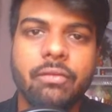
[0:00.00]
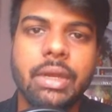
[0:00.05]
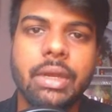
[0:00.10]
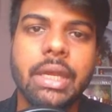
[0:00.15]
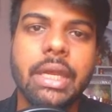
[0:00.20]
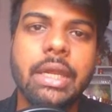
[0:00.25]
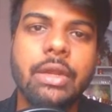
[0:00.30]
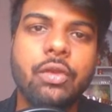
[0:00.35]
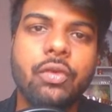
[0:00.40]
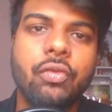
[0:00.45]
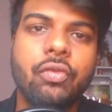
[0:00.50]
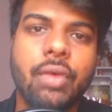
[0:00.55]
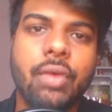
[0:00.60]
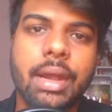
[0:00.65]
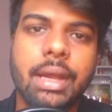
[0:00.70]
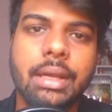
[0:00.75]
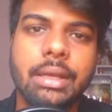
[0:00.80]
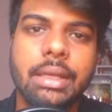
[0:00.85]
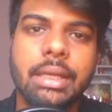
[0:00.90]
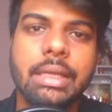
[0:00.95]
we need to
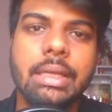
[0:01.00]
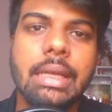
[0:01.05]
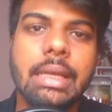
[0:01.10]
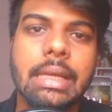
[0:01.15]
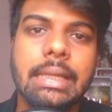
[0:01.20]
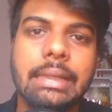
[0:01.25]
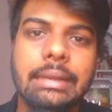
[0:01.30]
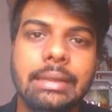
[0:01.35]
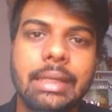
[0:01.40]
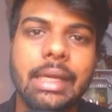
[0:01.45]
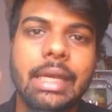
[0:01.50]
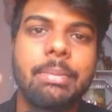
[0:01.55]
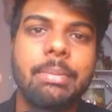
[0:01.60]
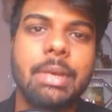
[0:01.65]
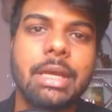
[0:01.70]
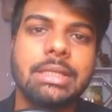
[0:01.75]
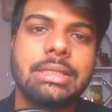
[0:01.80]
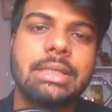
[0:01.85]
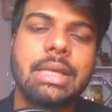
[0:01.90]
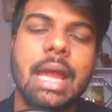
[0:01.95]
find the three
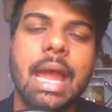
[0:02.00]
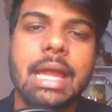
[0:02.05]
best